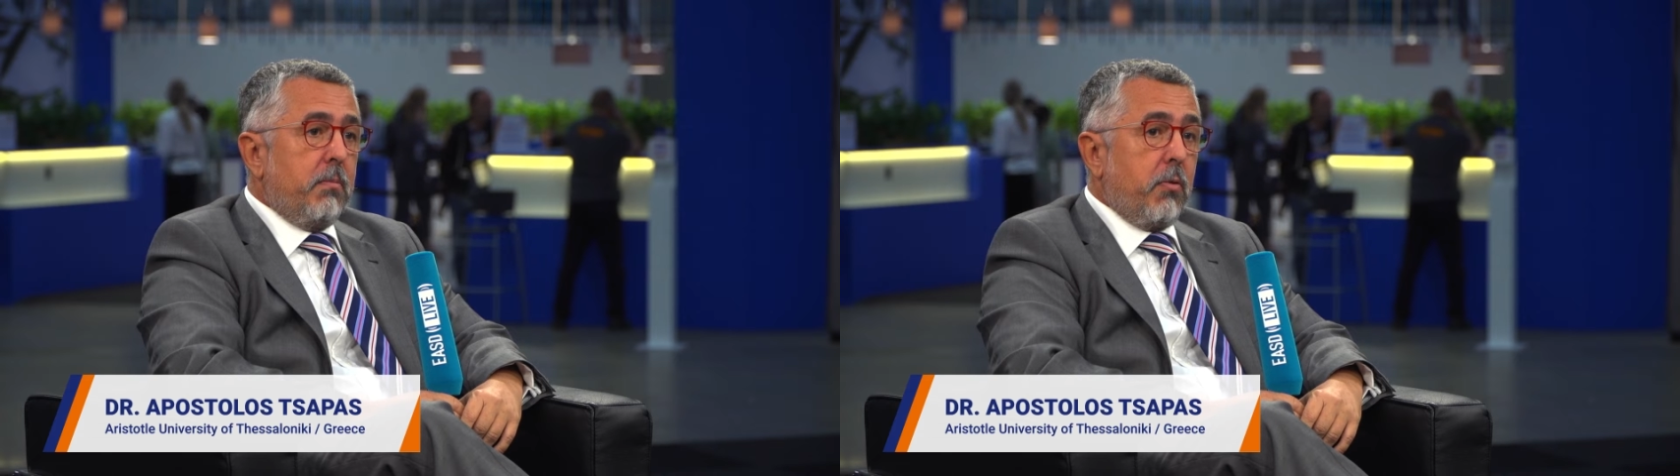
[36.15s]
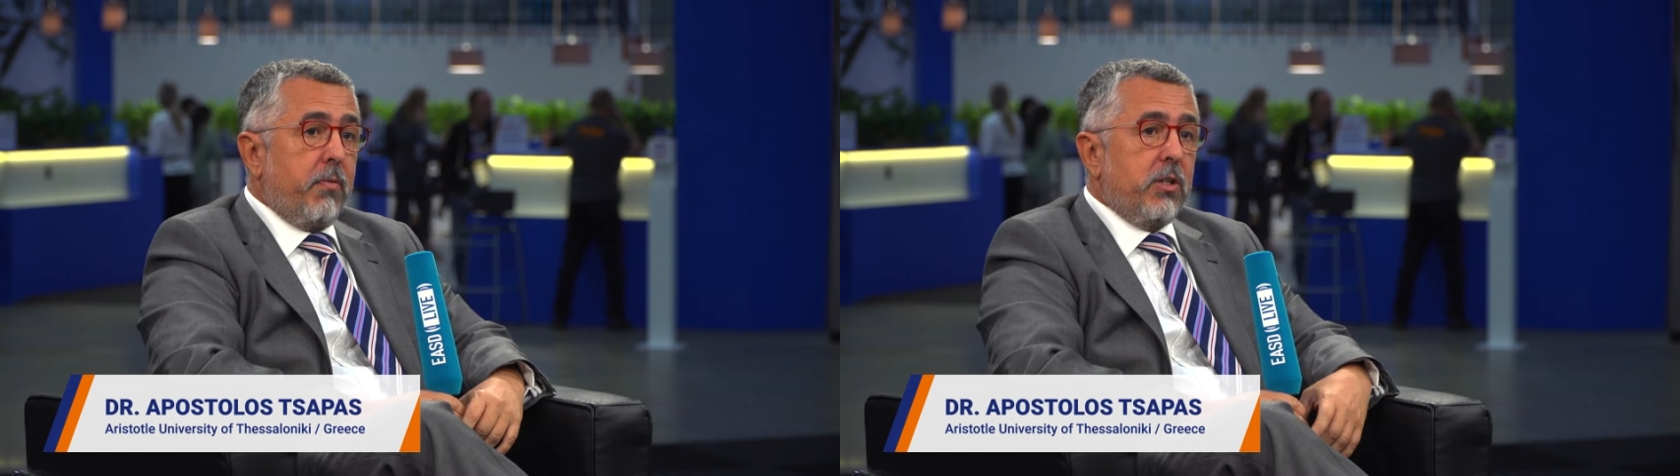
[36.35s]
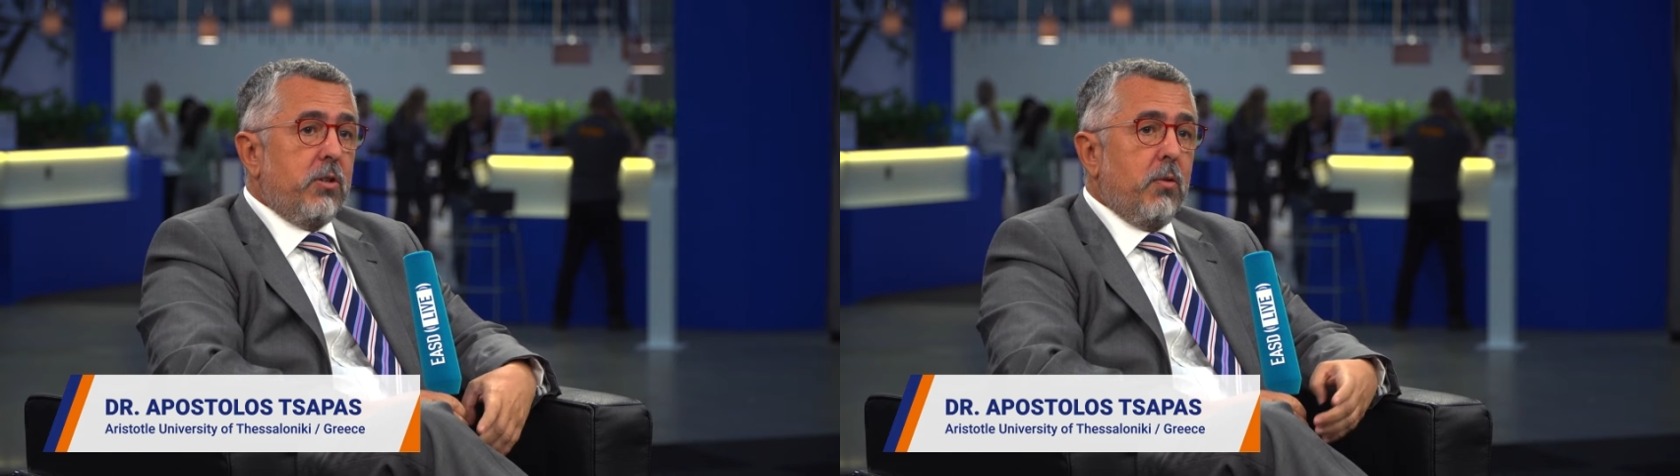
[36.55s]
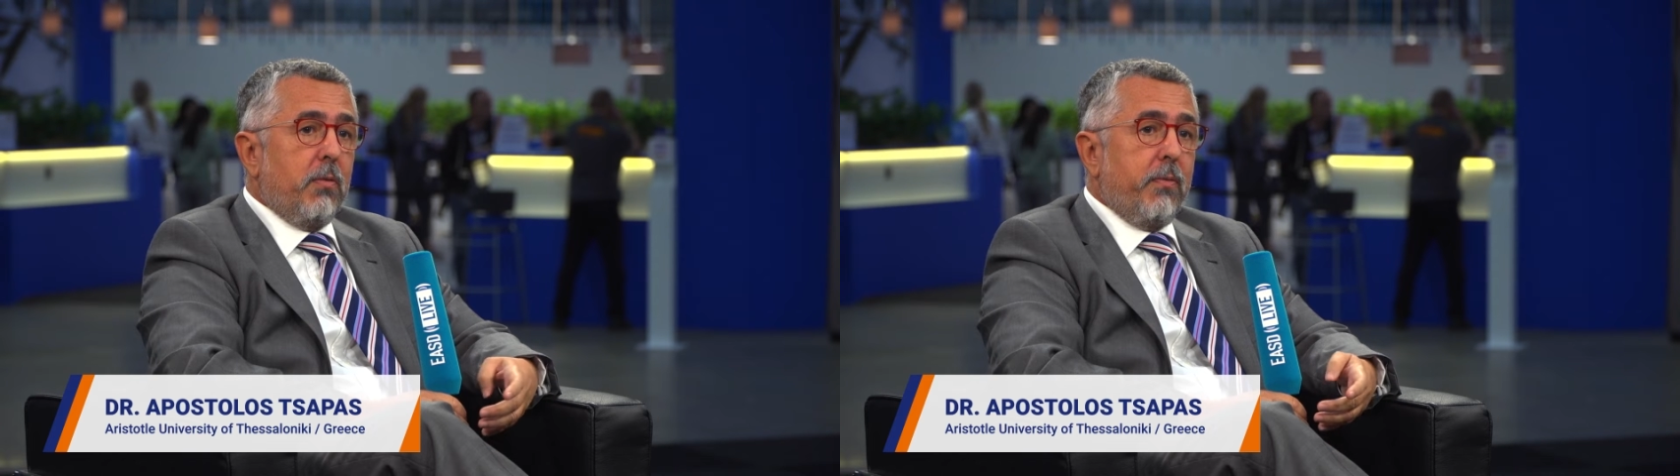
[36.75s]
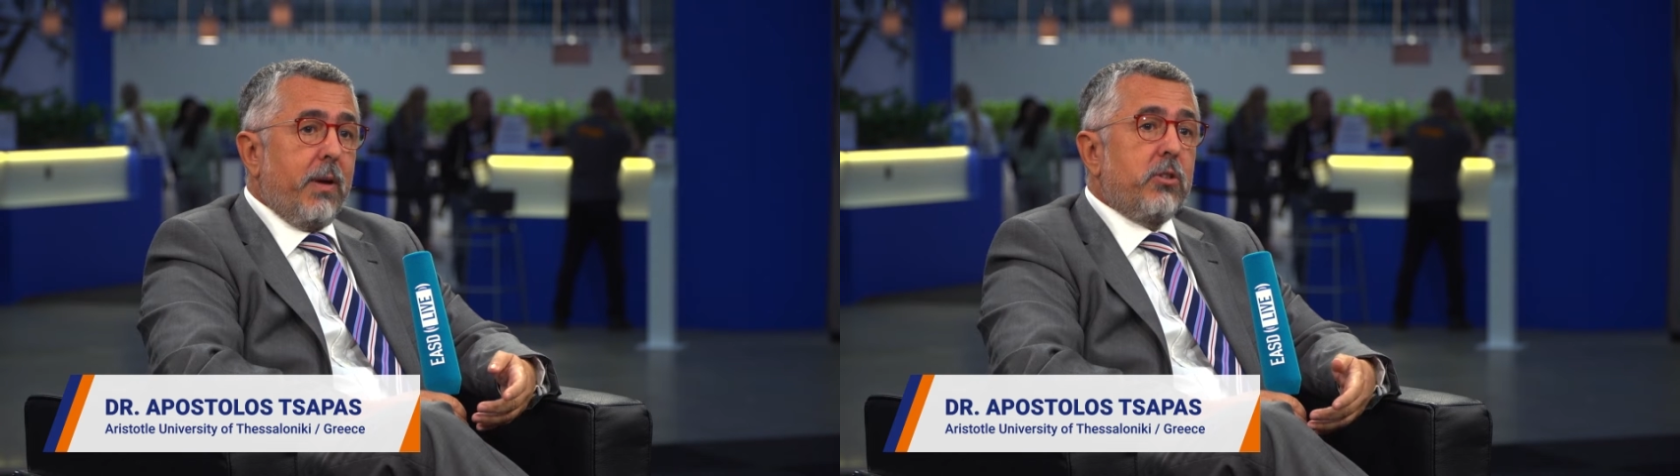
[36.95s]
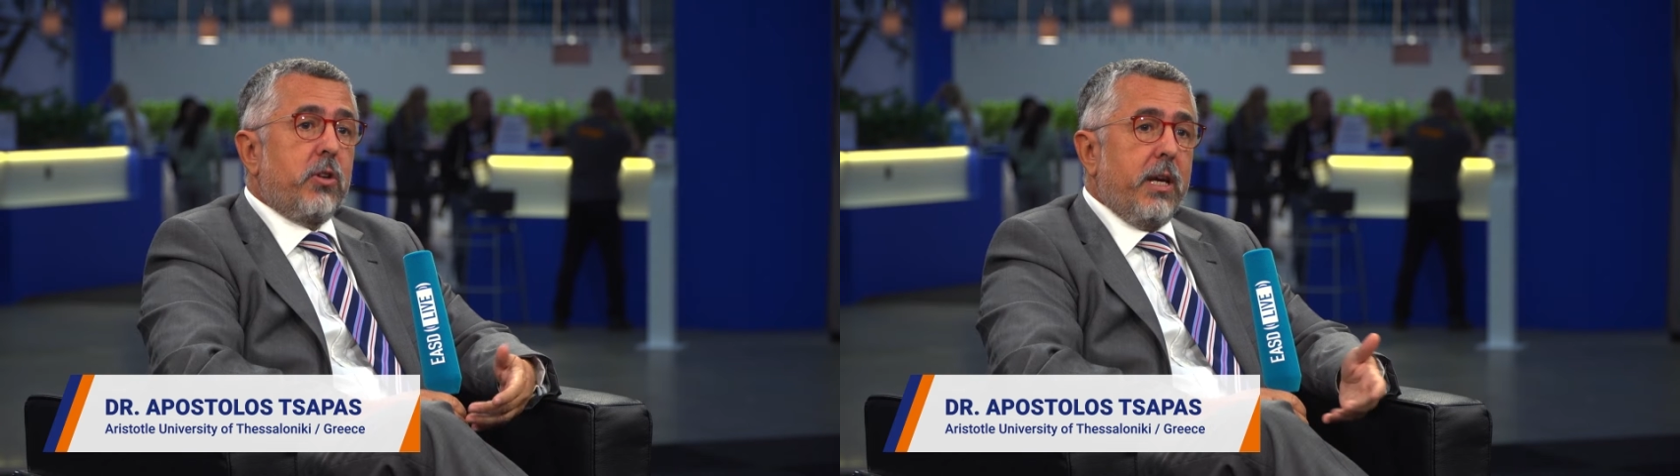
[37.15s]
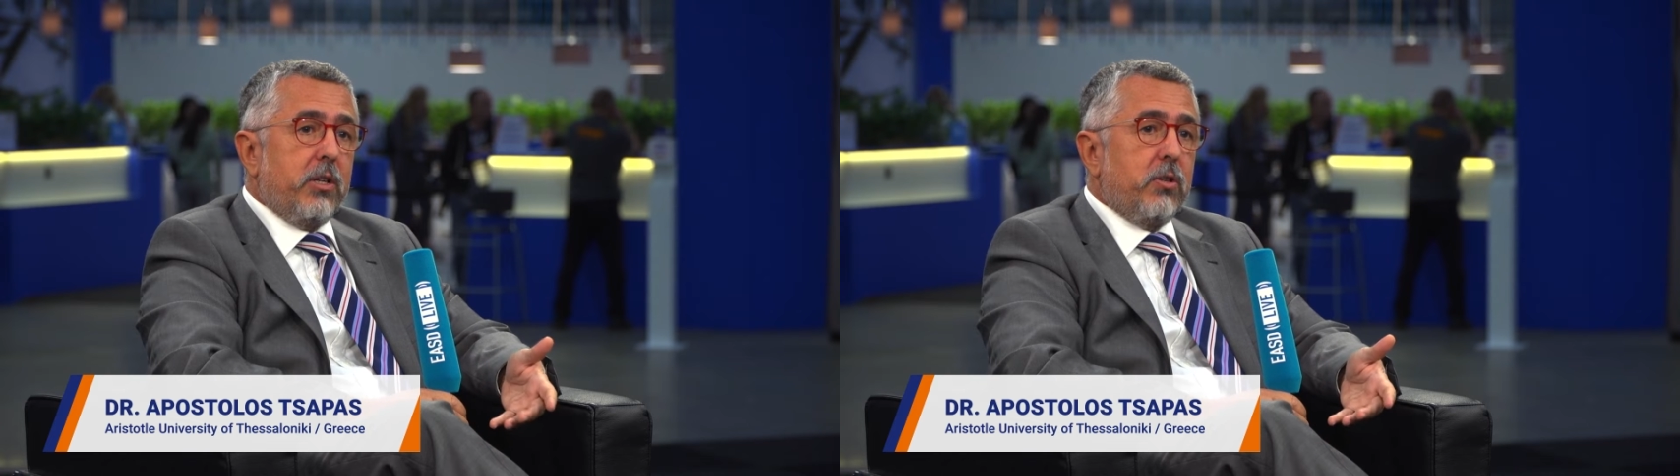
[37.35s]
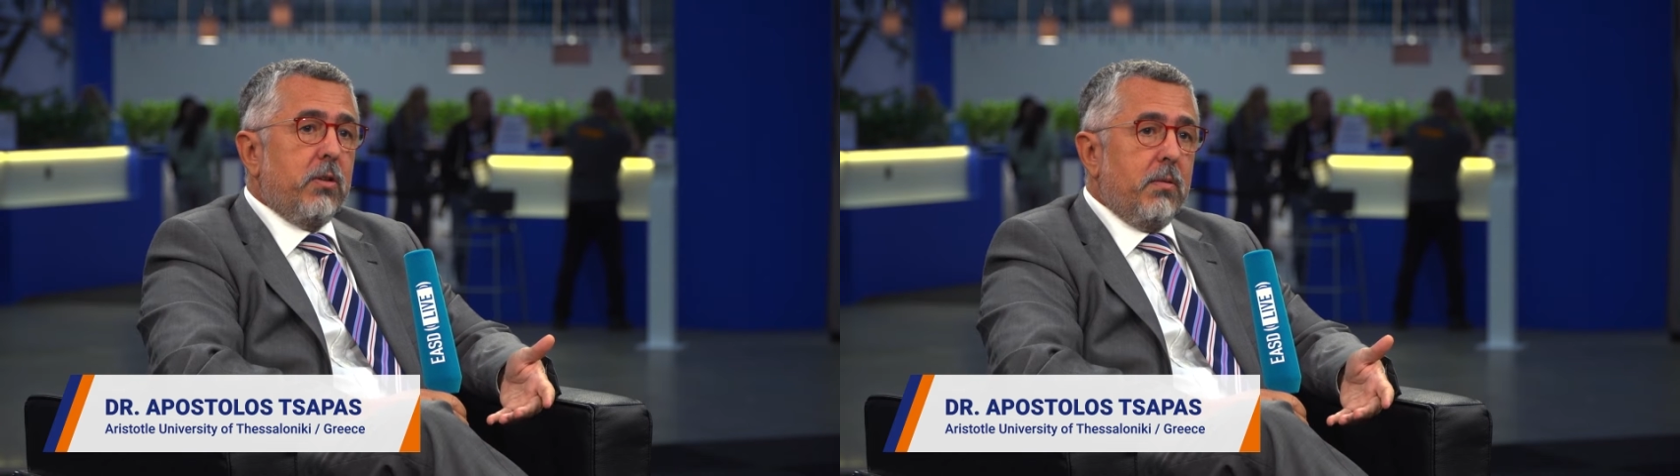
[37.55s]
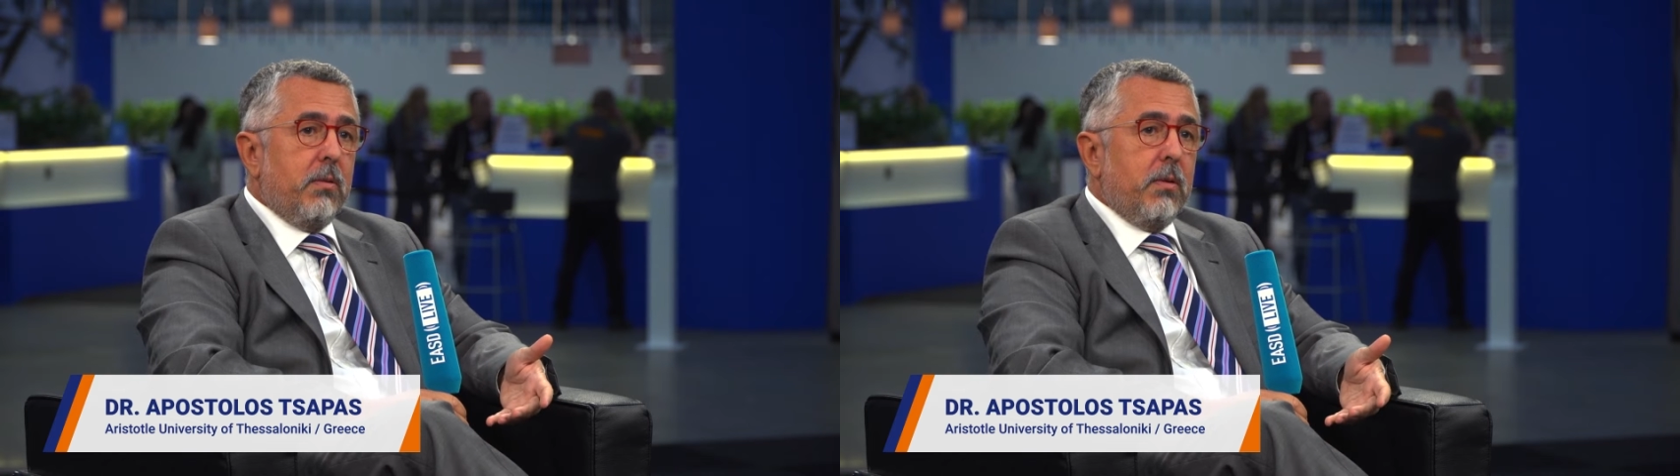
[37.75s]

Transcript: provision of education.